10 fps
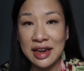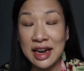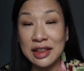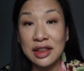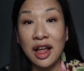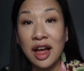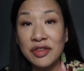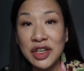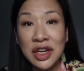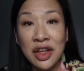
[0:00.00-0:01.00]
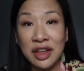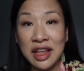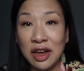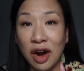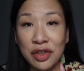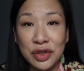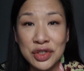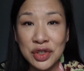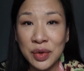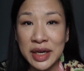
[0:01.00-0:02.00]
and I loved King Arthur
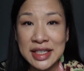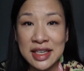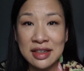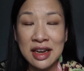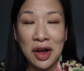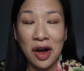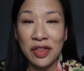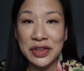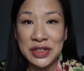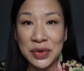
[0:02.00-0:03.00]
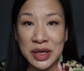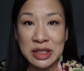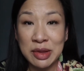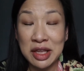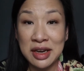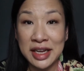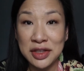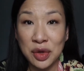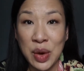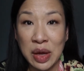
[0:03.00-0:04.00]
stories and all the stories about the Knights
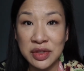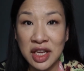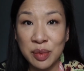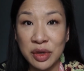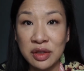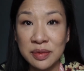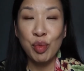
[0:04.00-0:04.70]
of the Round Table.